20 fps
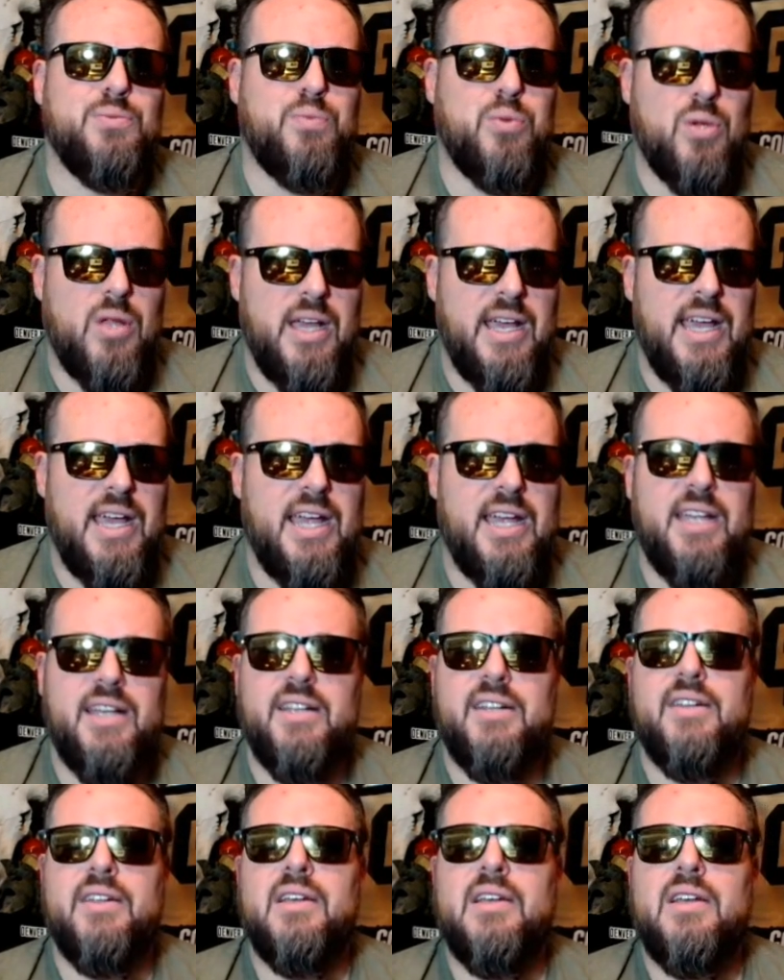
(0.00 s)
play,
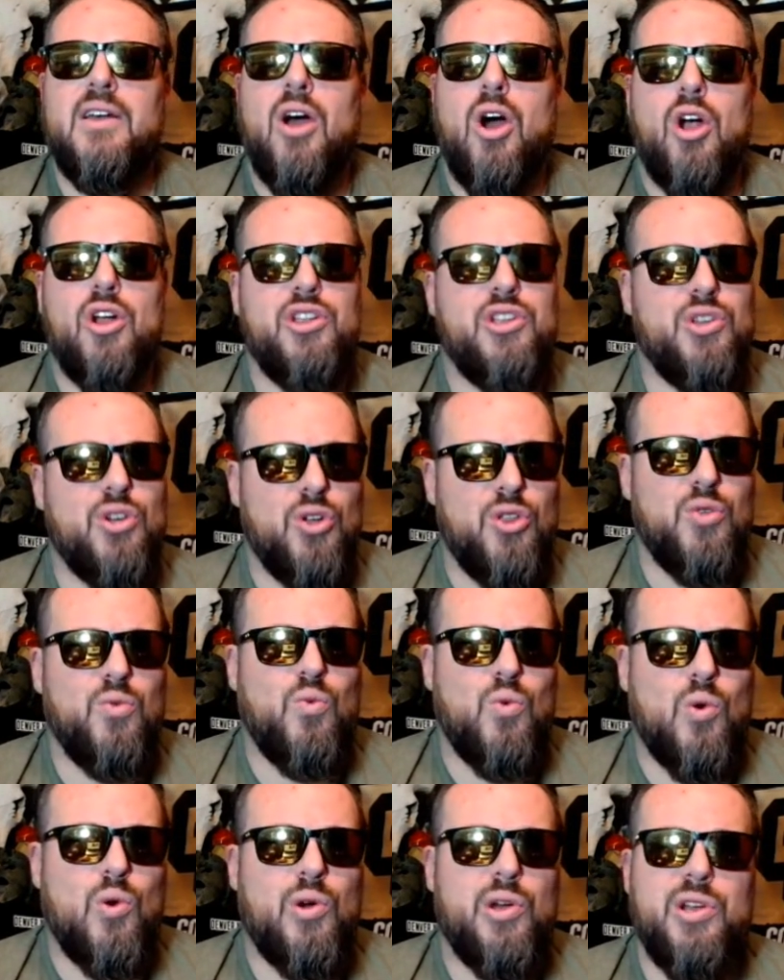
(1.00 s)
or you're the
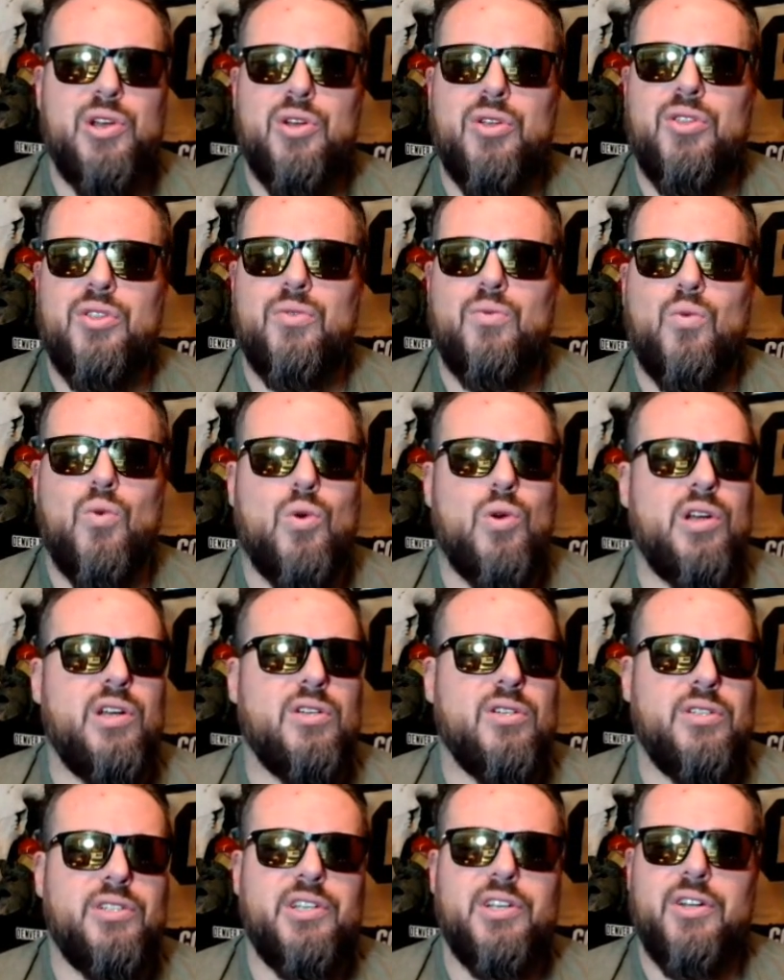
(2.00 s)
warrior. The
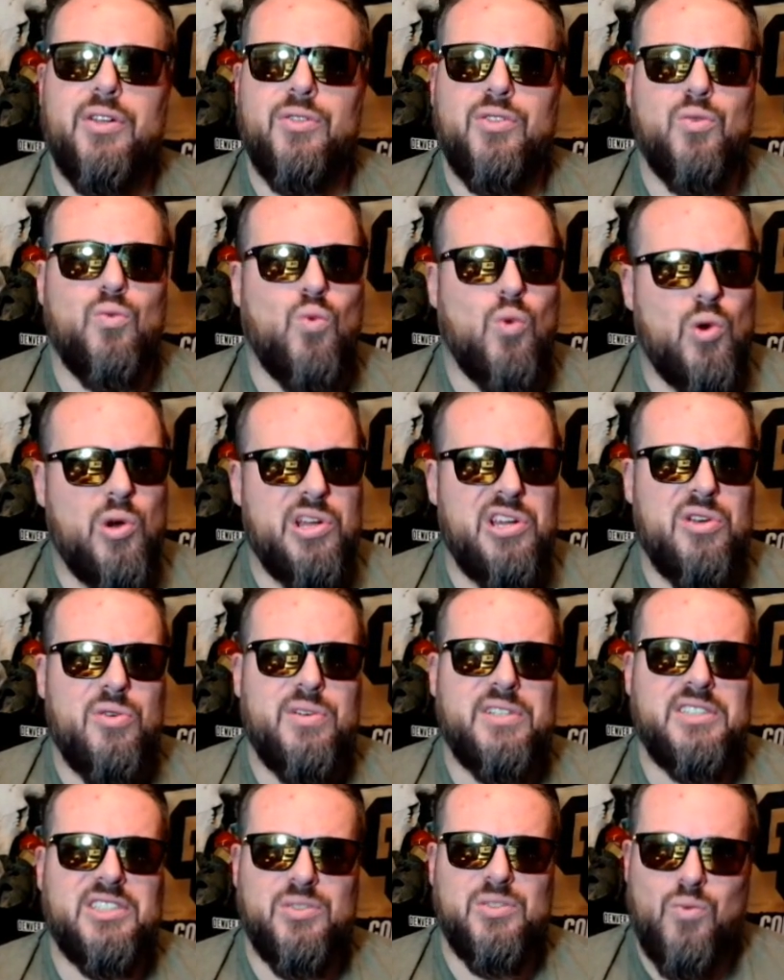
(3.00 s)
warrior, the warrior
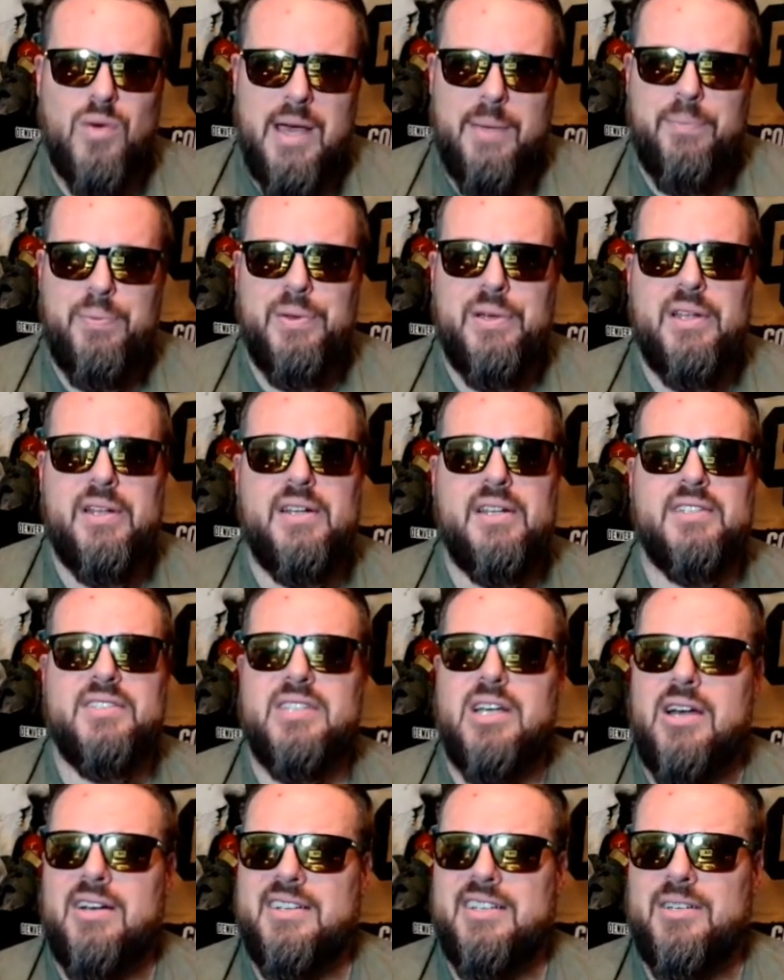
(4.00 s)
is the weapon. And
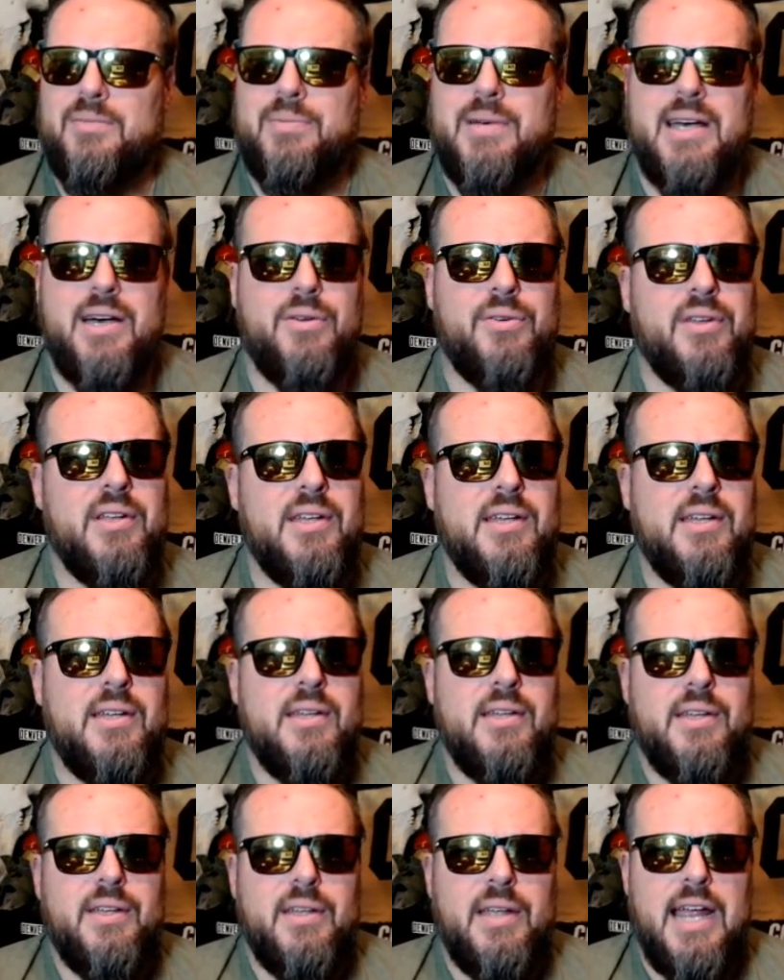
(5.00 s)
talking about
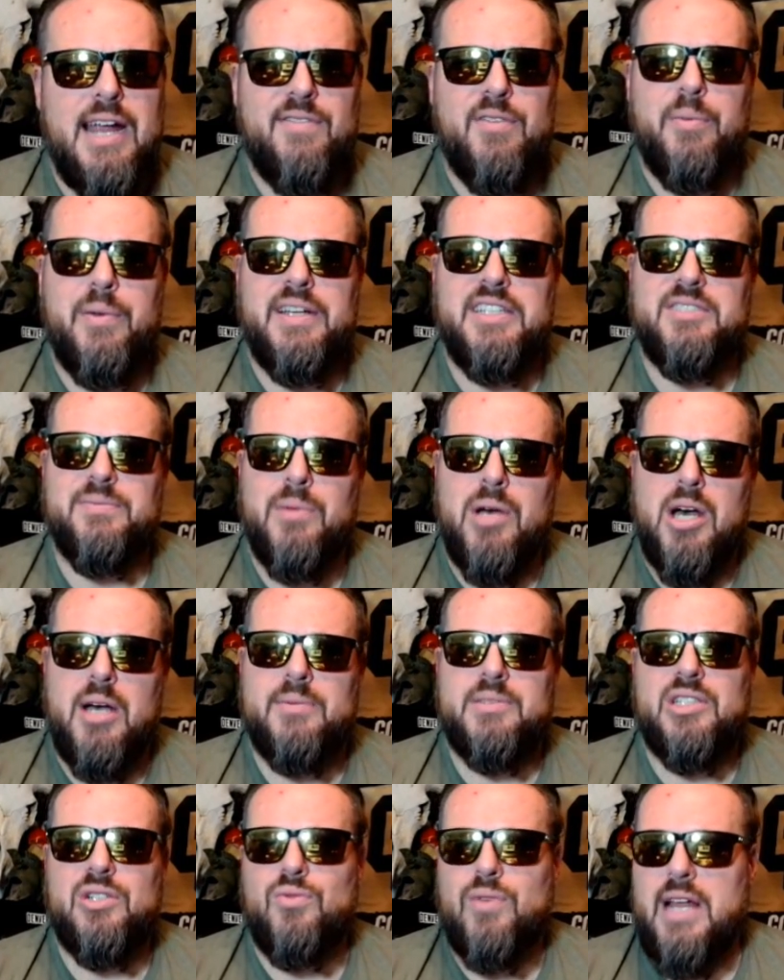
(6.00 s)
everybody's
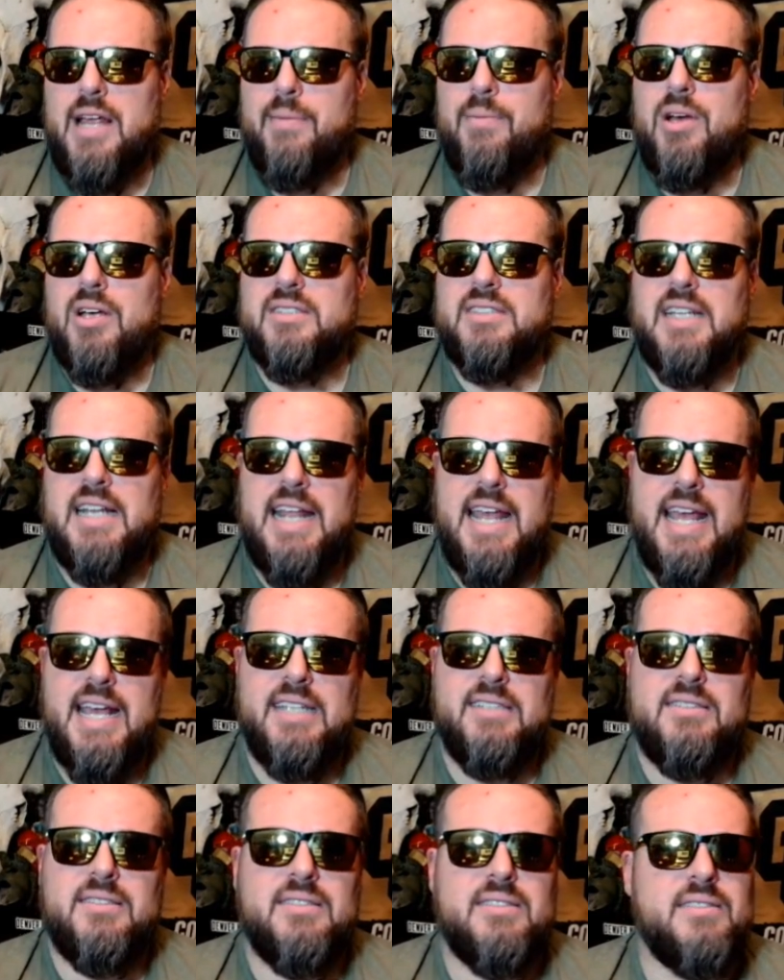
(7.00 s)
moms and grandmas and
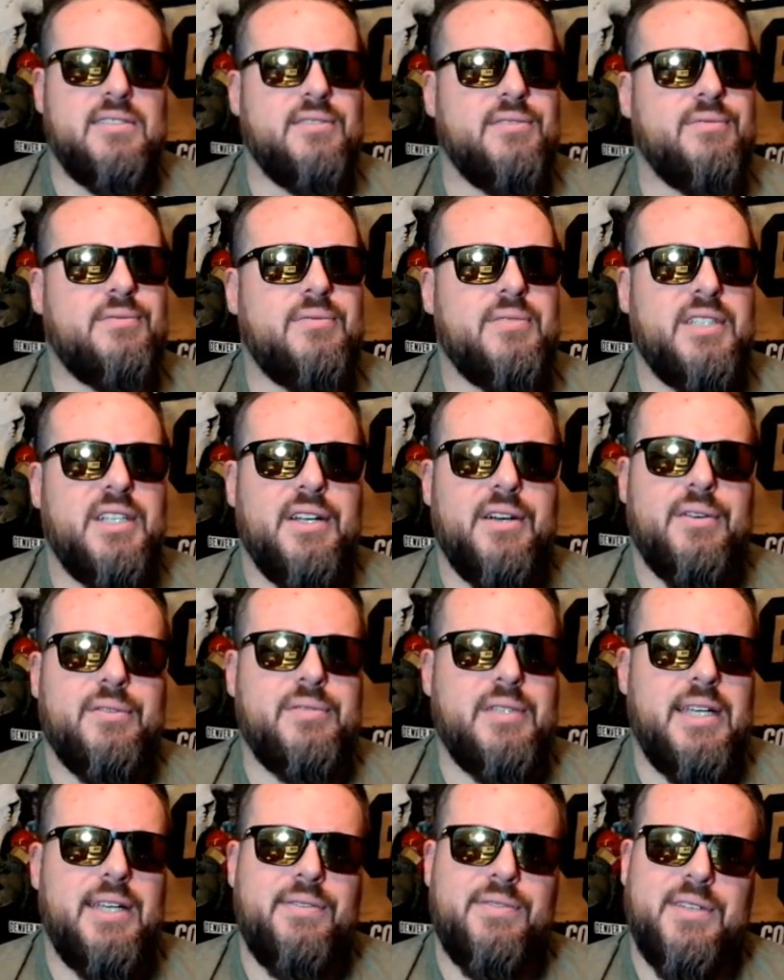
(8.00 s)
aunts, and
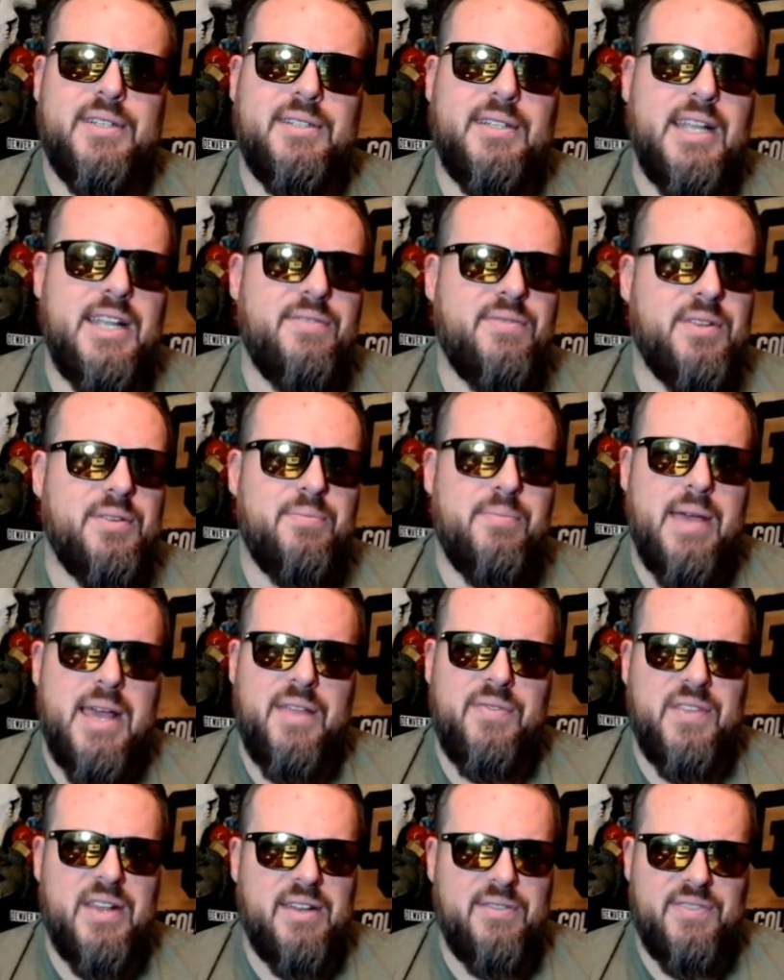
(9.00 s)
even
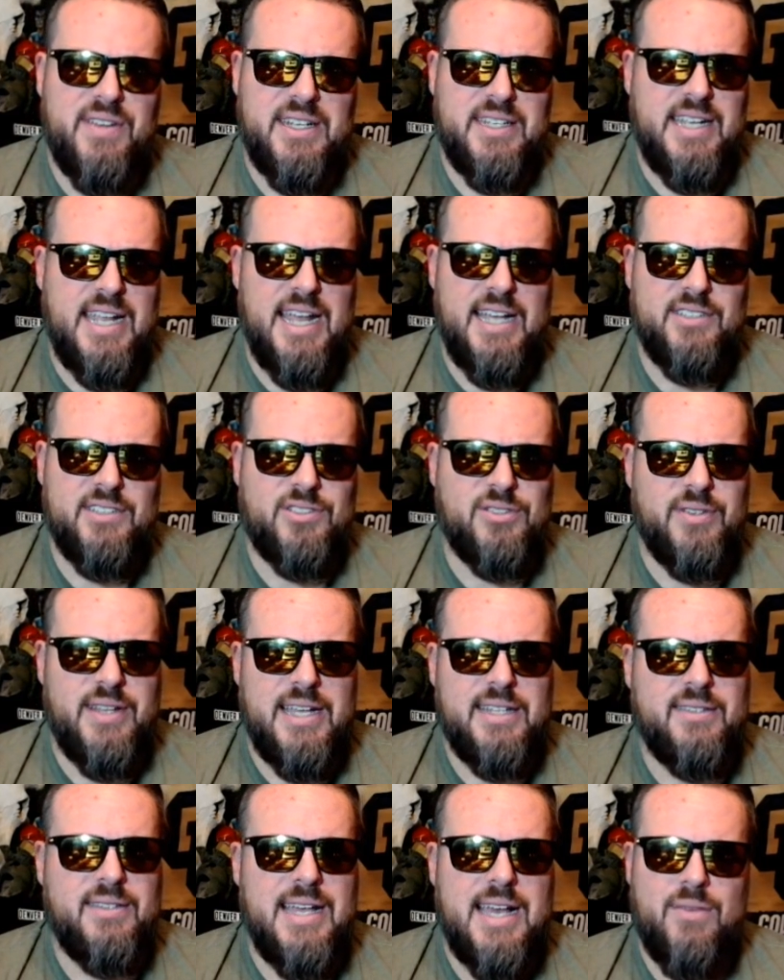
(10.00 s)
men that have had cancer.
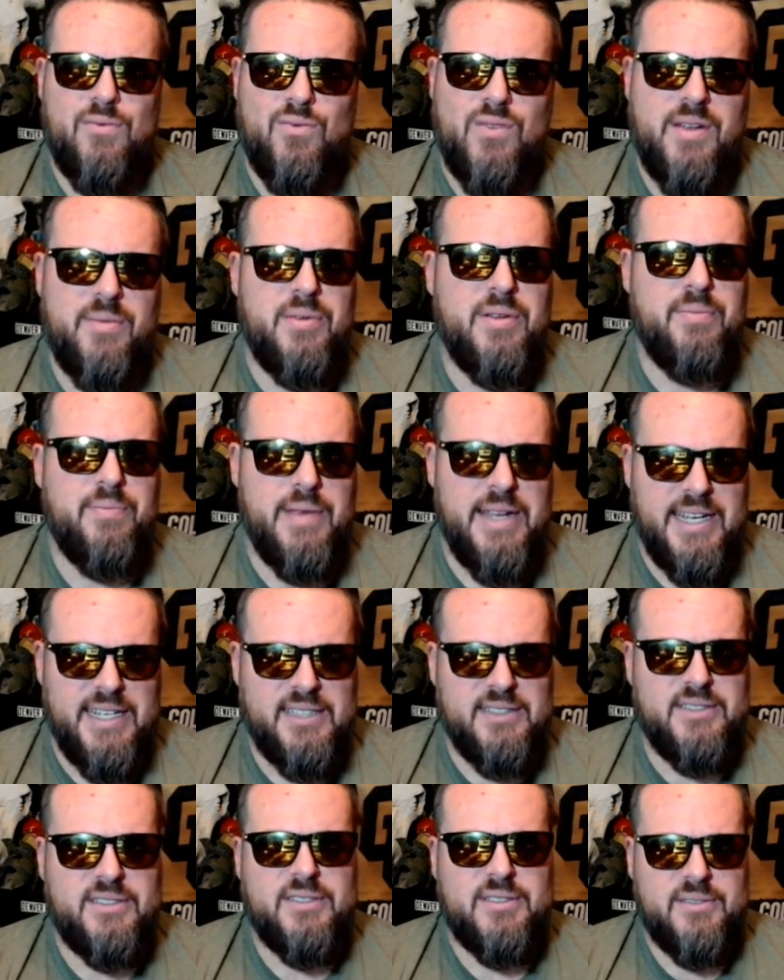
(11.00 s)
That ribbon
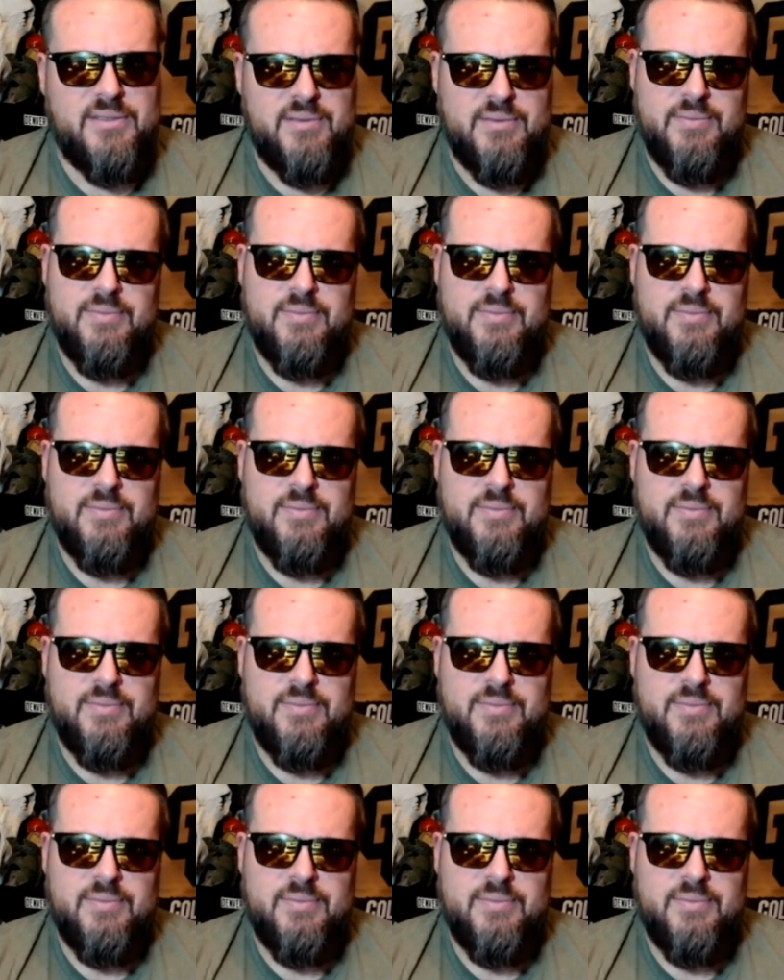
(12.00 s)
means